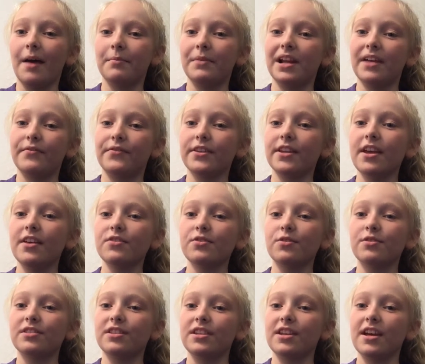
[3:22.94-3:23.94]
I'm 11 years
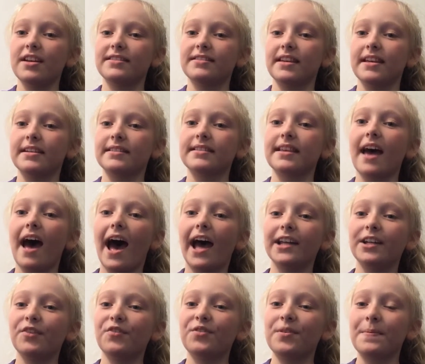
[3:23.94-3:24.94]
old and year 6. I'd
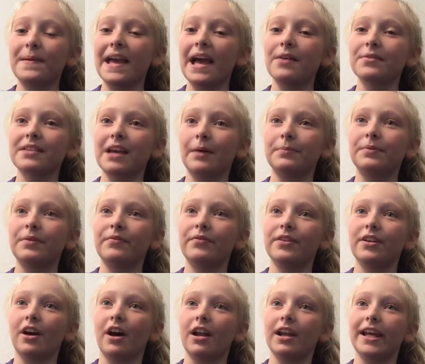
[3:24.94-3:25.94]
love to be house captain for
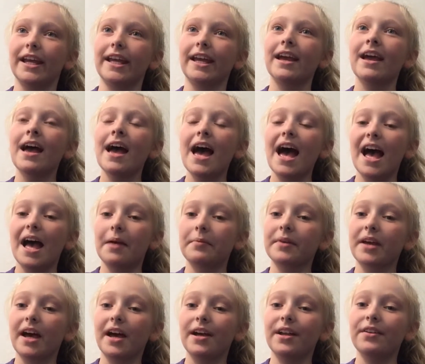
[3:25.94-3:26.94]
Darling. I'm
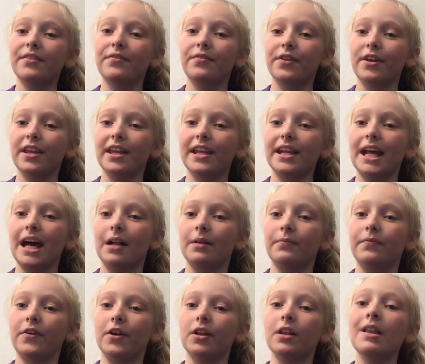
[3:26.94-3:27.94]
kind, funny and
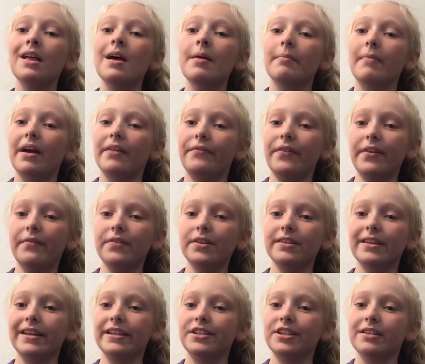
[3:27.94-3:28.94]
helpful. My favourite
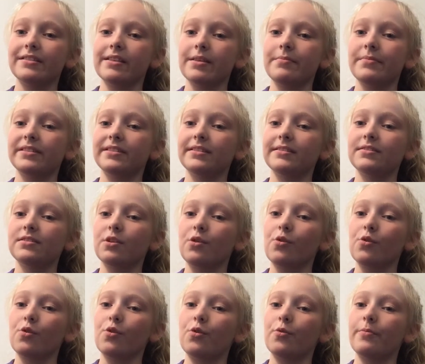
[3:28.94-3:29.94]
teachers are Mrs.
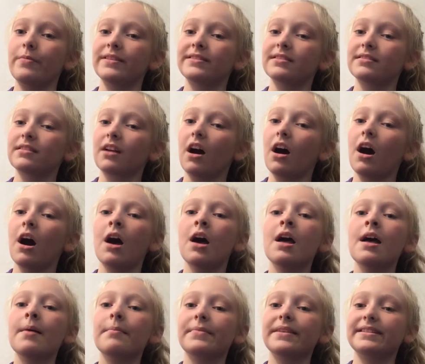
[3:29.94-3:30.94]
Stokel, Mrs. Carr,
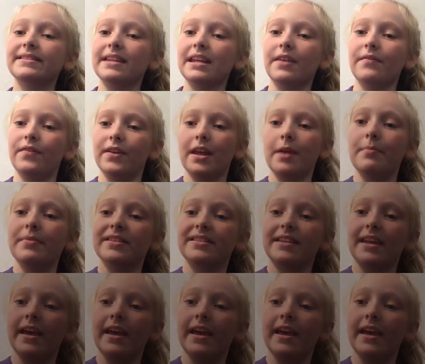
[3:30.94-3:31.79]
Miss Davey and Mr.